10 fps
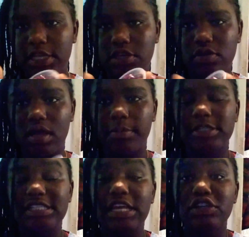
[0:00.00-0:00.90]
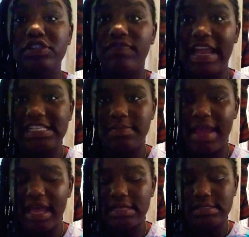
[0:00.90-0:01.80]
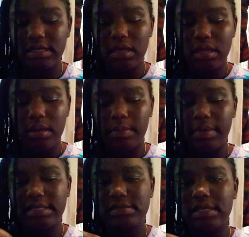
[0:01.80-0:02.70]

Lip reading: cucumber because I use face masks, but it's